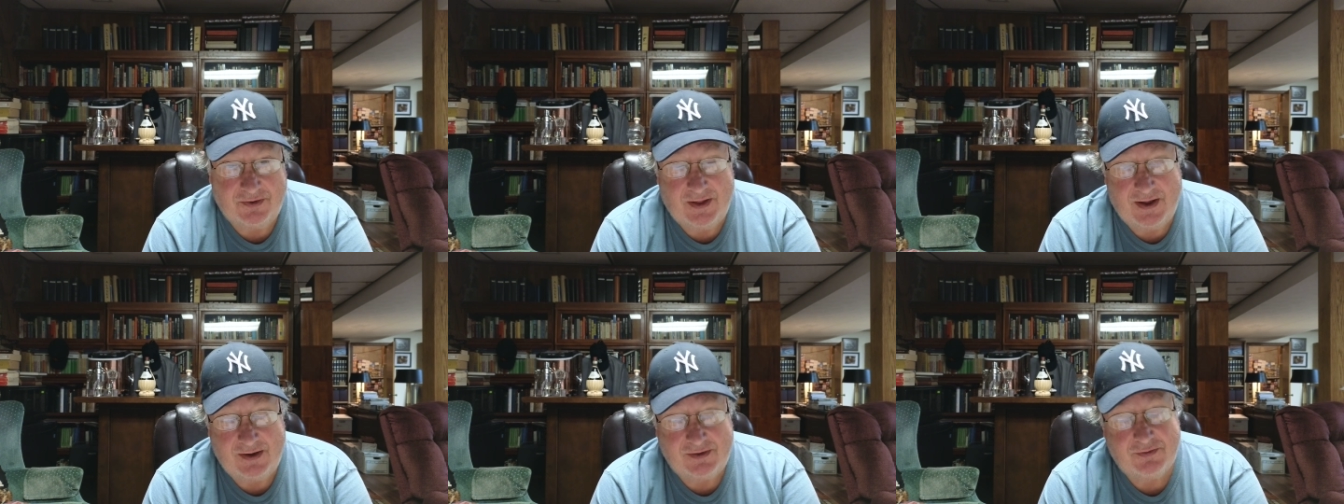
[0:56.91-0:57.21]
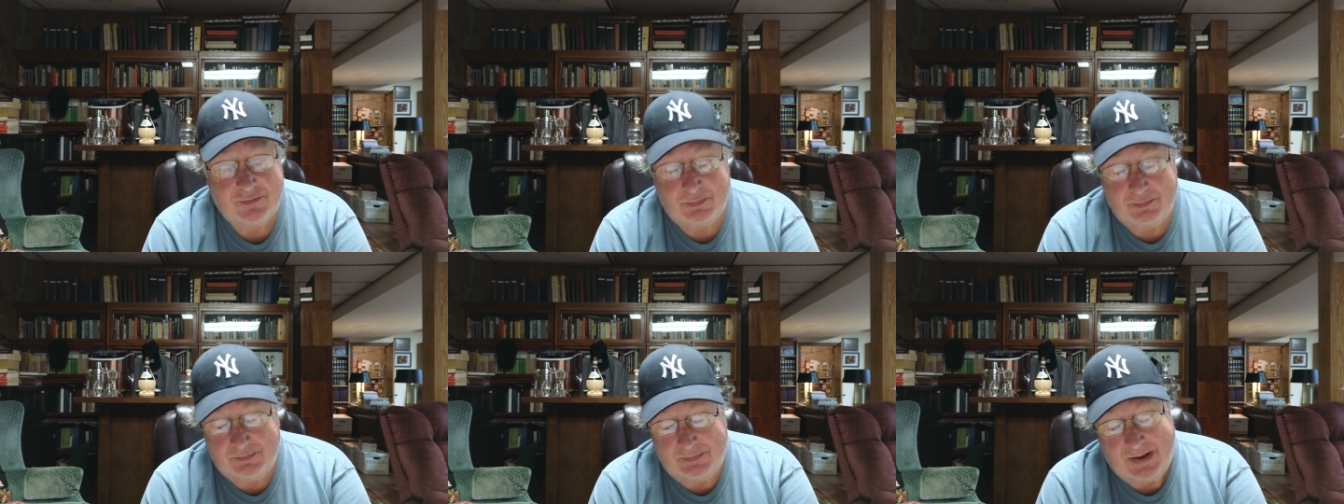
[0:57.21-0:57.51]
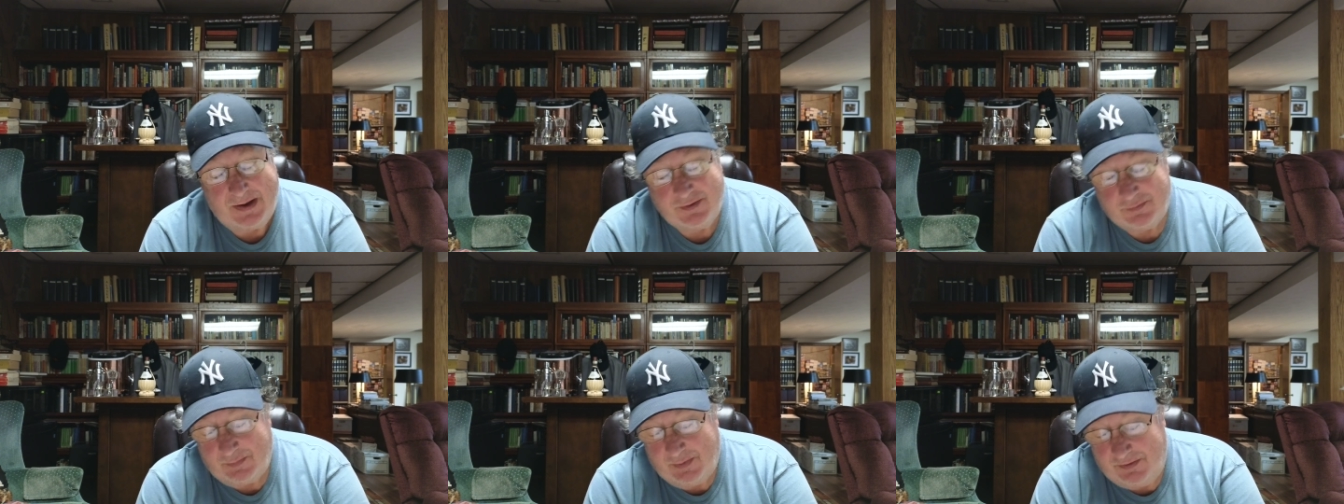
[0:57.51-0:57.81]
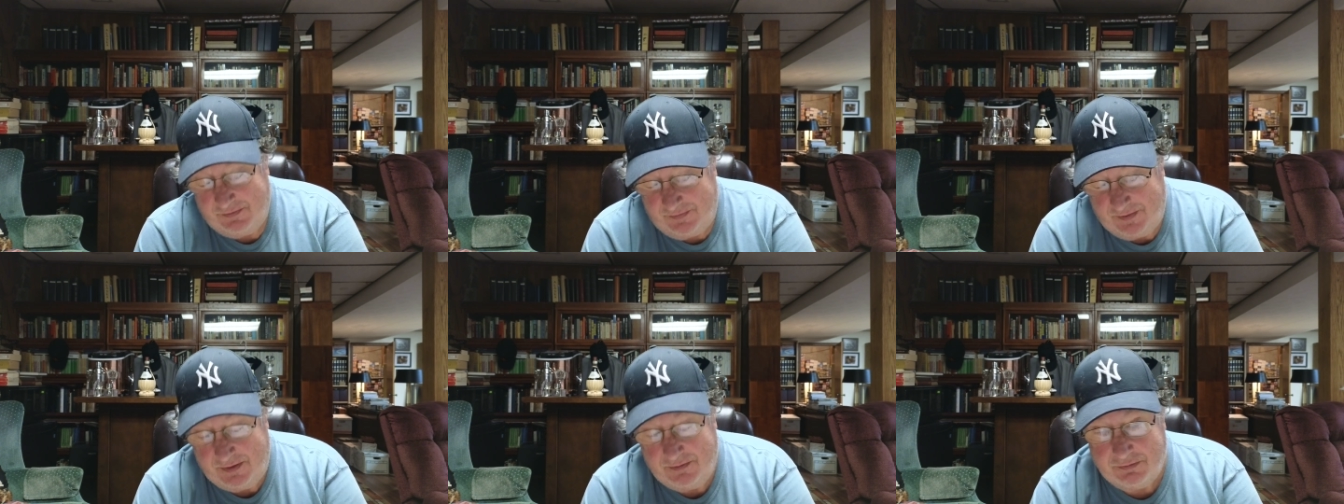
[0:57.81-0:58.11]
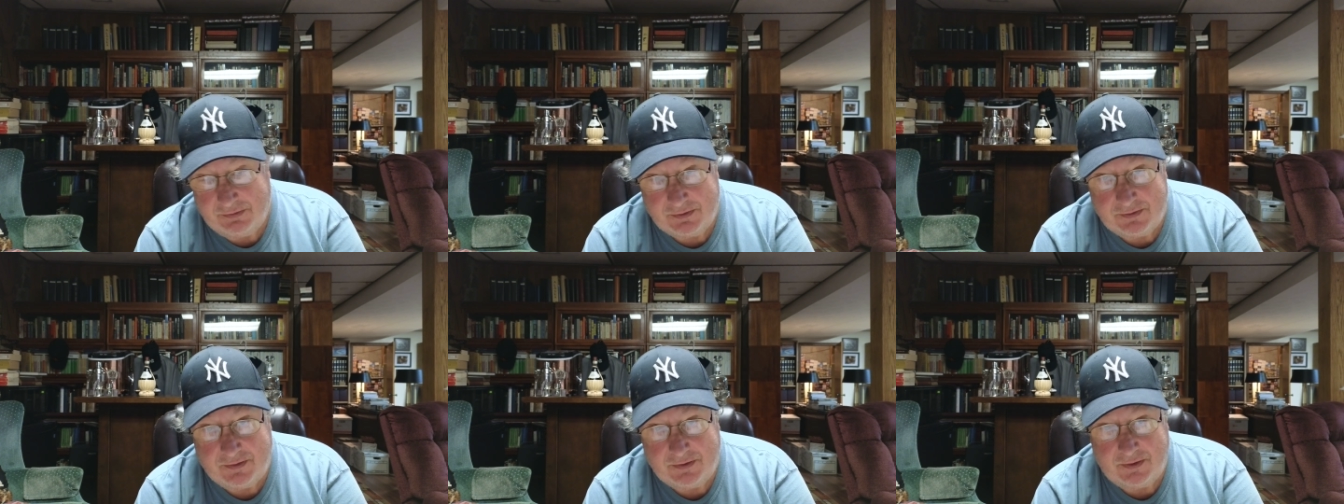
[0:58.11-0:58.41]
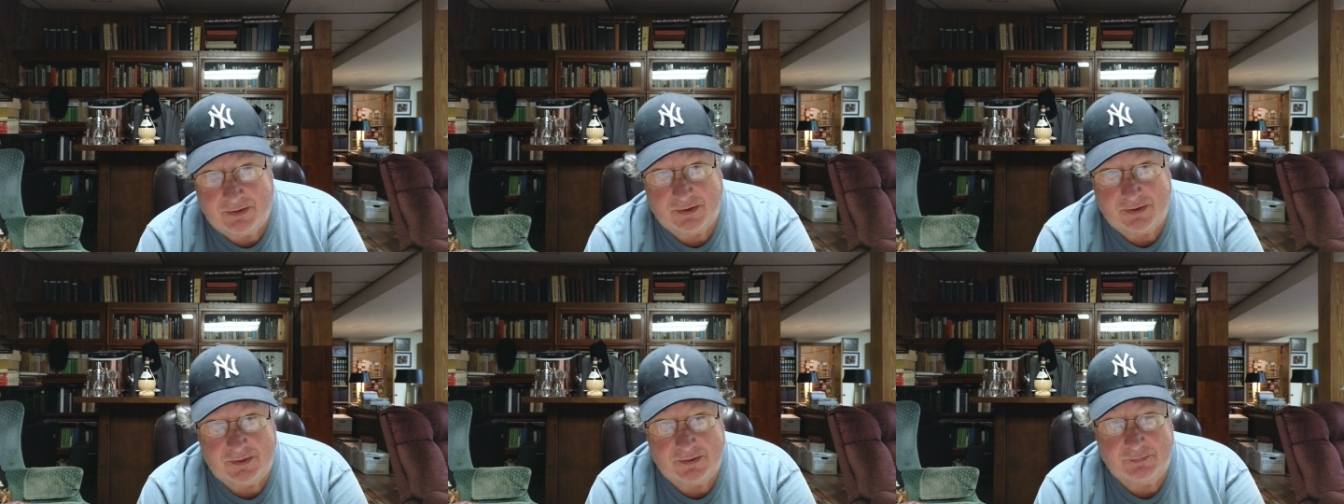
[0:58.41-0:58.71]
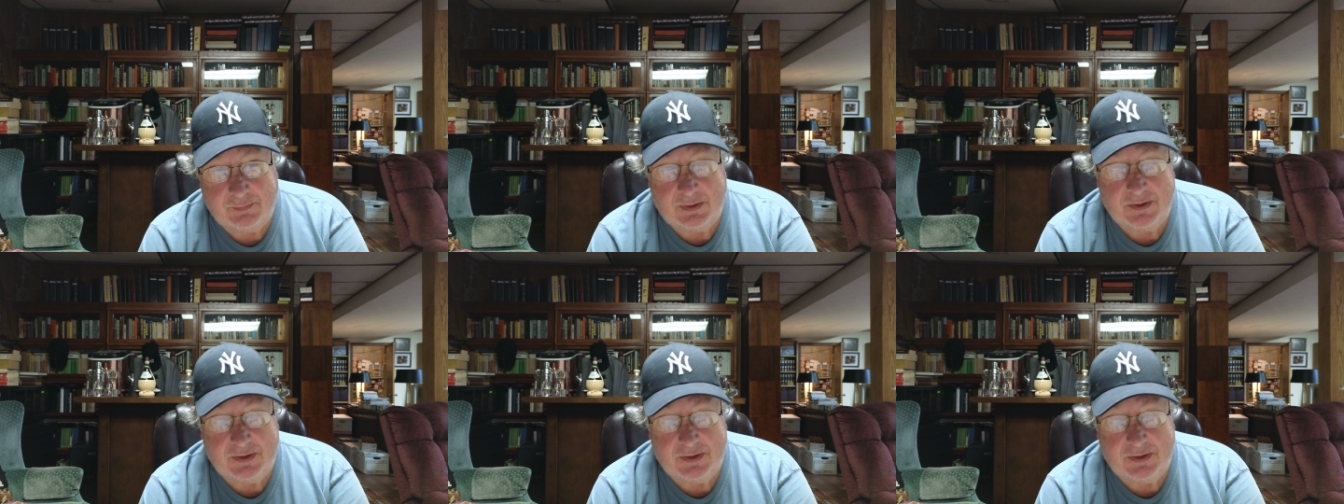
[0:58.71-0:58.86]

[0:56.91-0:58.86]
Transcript: But you've seen it